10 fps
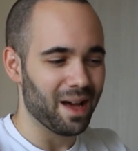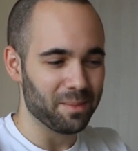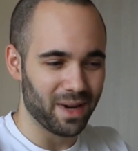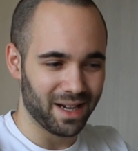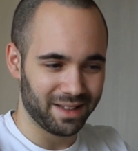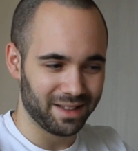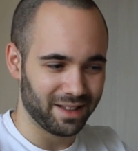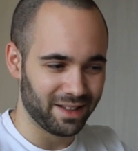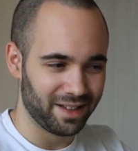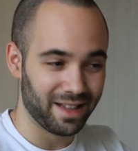but
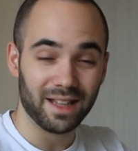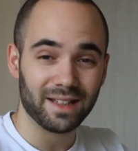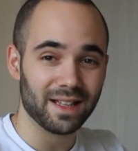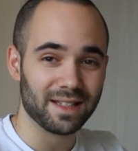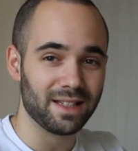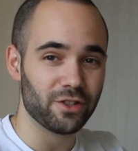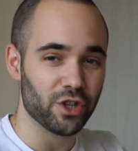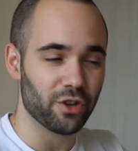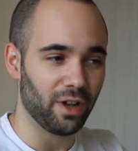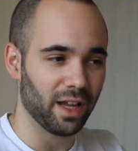uh, that, that's the
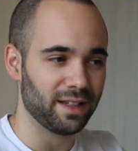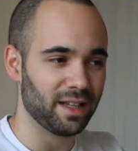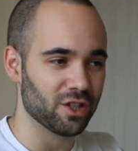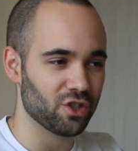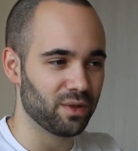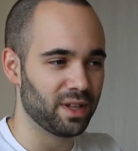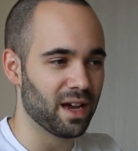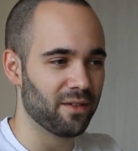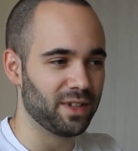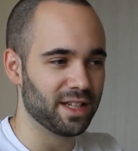general idea so you
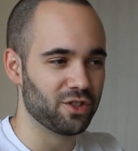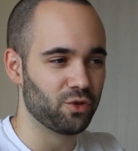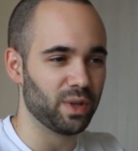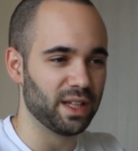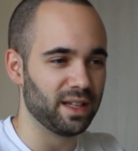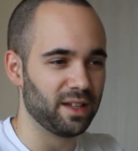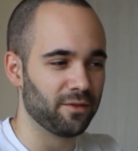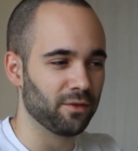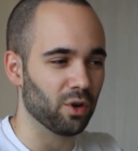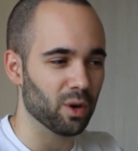have these 3d
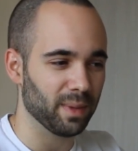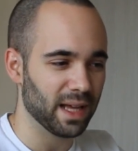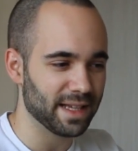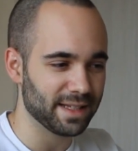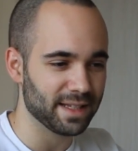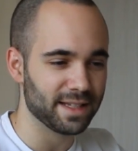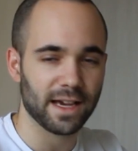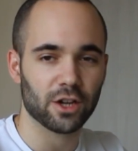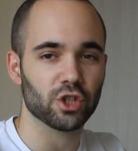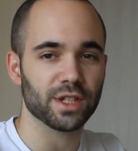floor plans and
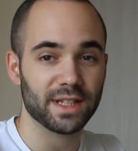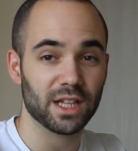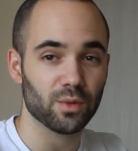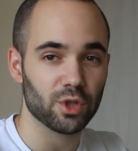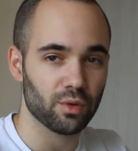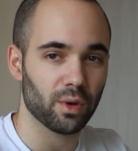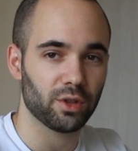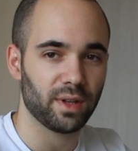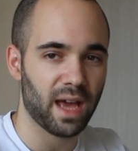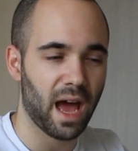sections that's what you want
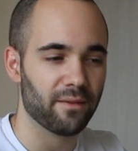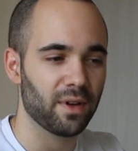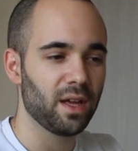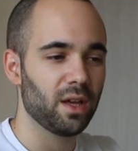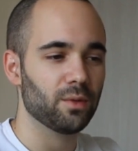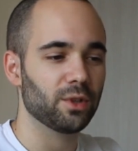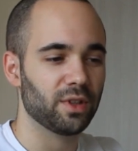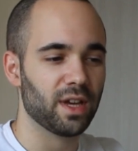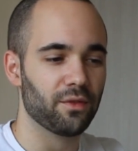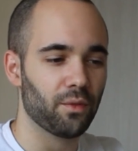to have you want to
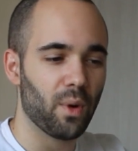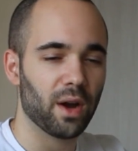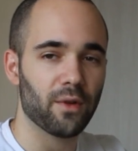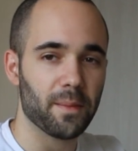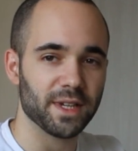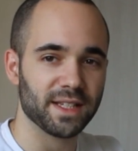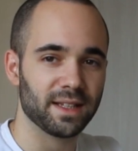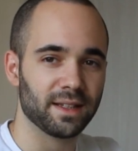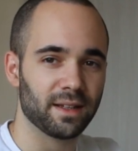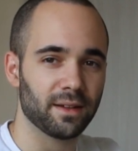have one
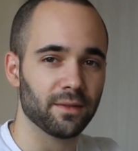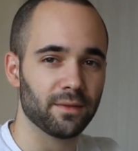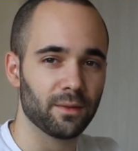representative